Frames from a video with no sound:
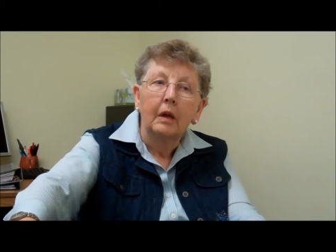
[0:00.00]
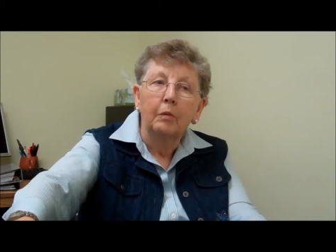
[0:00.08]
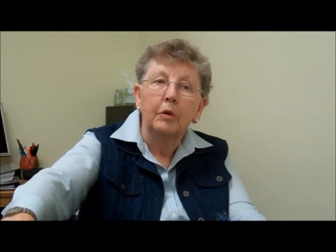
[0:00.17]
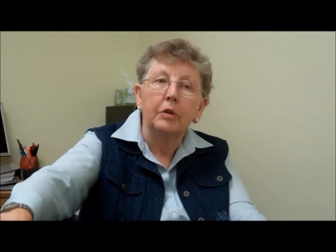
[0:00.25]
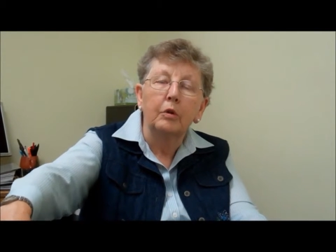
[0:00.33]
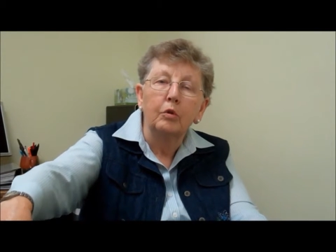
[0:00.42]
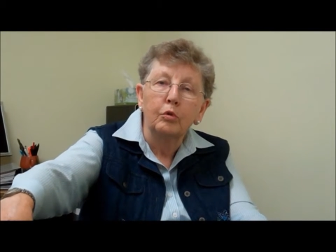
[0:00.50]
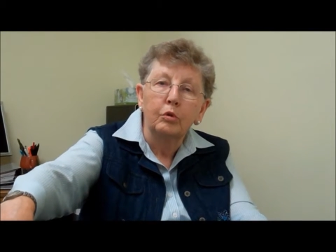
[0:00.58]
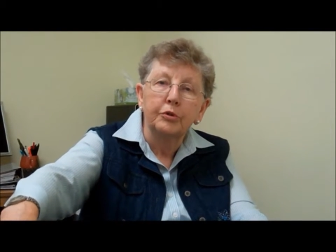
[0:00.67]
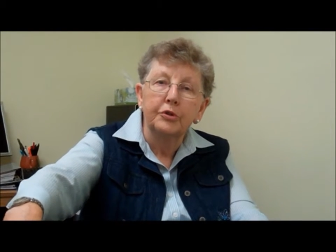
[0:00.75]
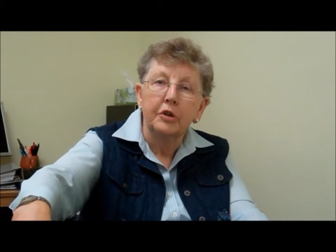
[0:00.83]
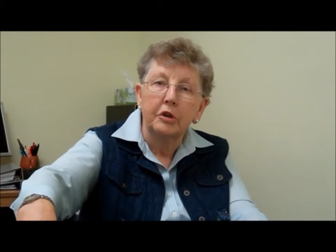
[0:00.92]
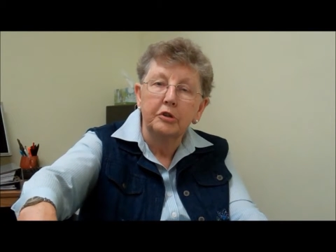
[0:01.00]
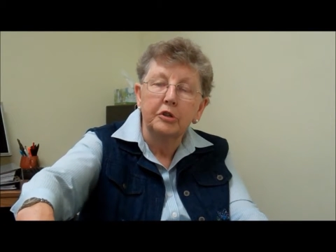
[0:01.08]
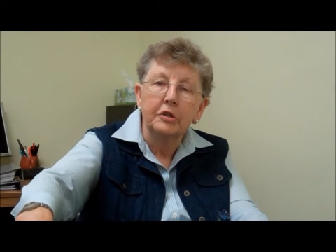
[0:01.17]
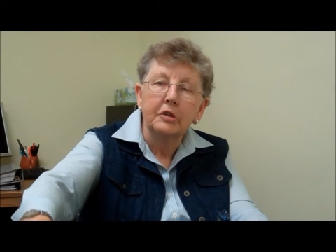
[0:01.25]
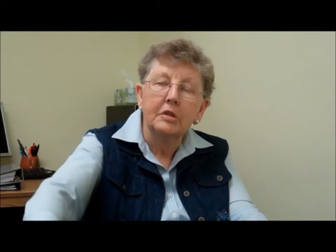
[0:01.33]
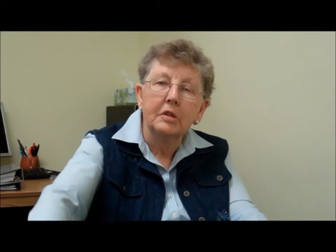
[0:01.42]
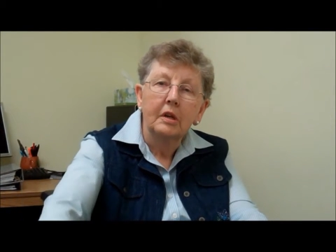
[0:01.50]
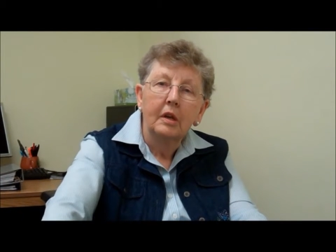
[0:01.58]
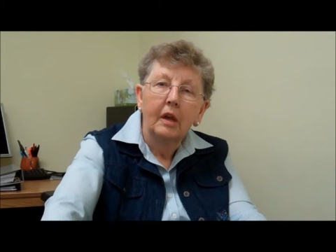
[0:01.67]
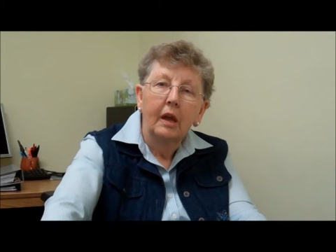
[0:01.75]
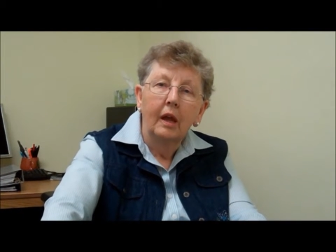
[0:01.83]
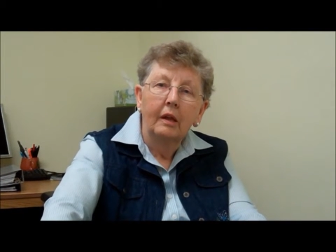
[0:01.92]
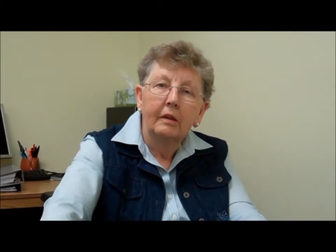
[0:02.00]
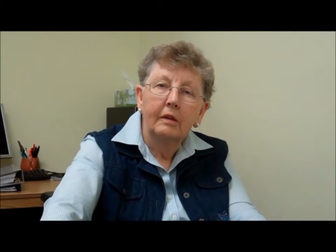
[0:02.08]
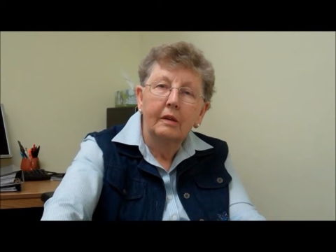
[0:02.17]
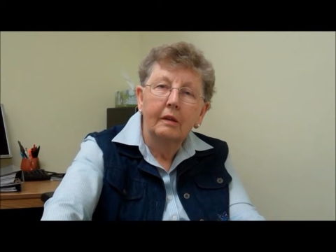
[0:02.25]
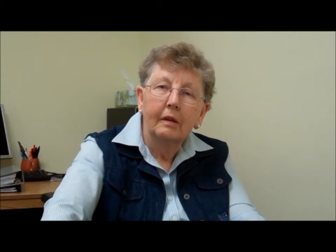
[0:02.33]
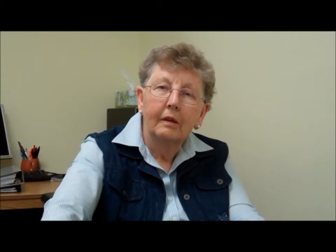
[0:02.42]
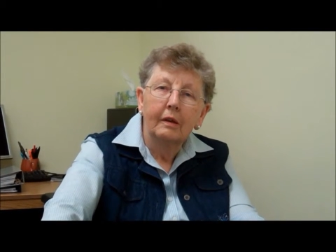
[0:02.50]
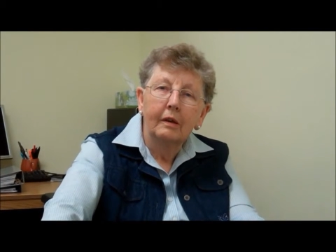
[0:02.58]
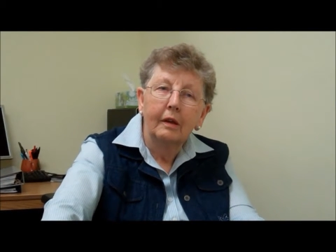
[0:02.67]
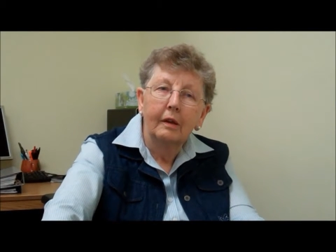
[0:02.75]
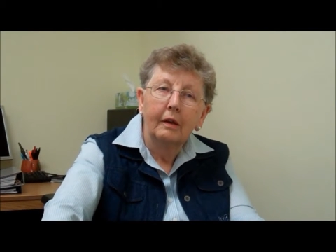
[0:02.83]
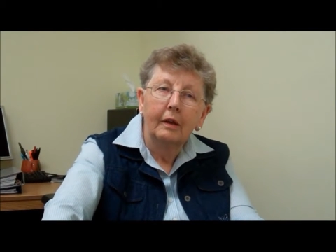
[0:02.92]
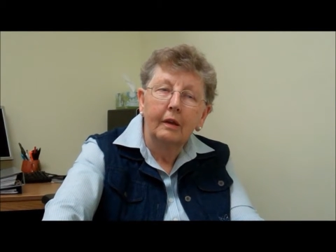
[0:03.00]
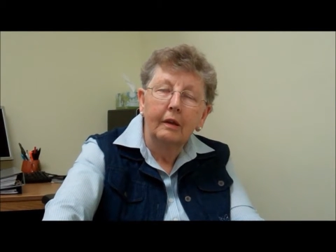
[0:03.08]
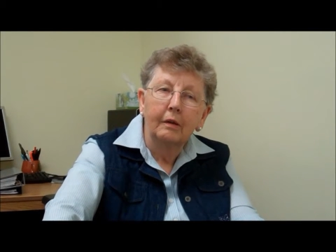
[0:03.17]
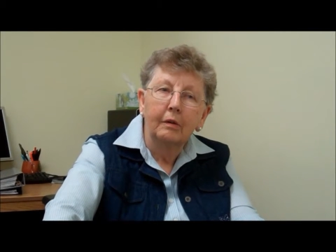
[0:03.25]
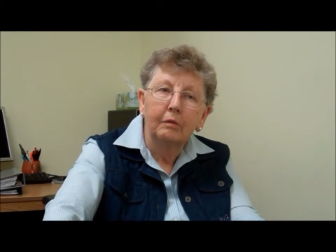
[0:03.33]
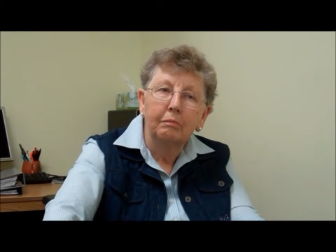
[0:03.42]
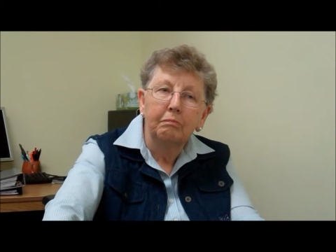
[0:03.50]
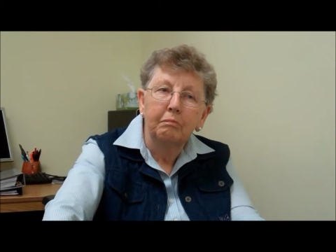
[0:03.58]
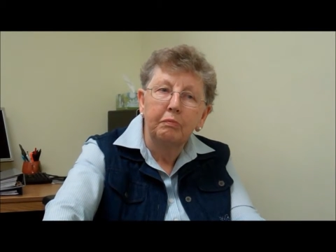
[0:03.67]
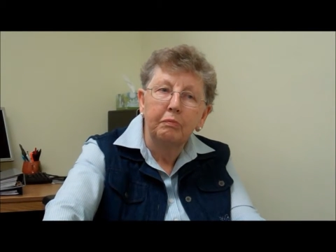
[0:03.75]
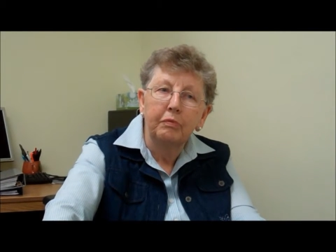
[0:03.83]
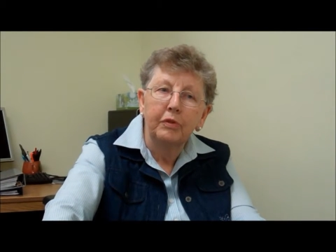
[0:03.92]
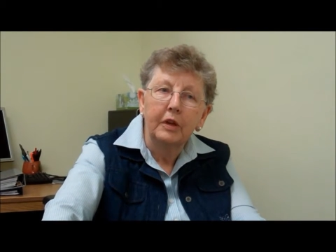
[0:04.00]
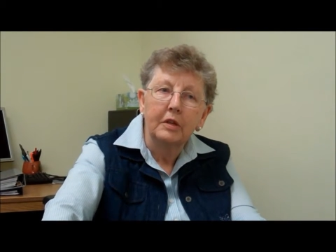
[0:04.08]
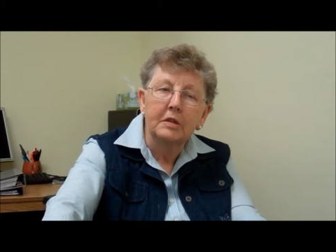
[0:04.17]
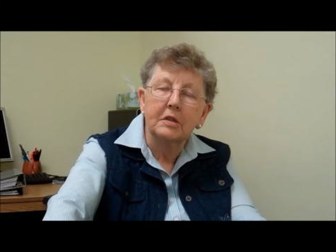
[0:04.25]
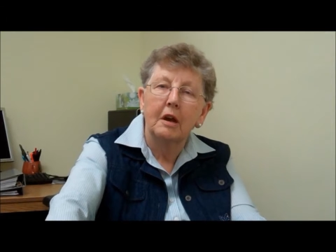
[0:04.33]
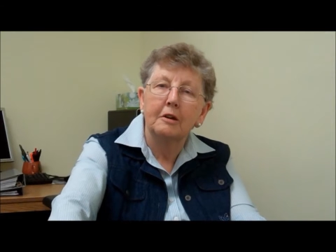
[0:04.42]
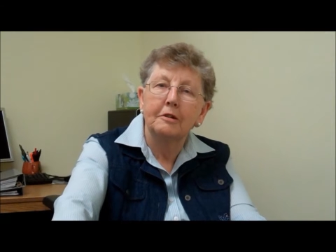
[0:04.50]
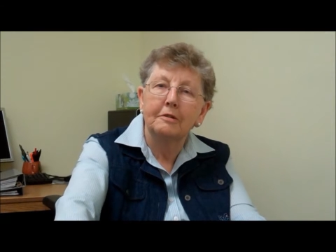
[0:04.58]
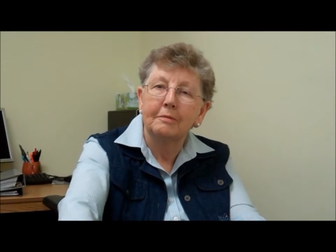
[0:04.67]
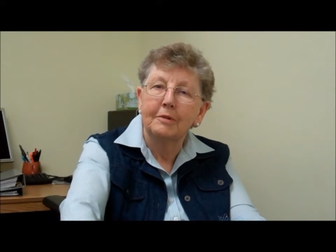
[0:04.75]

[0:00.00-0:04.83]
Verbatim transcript: with the local surgeons and uh, uh, things started.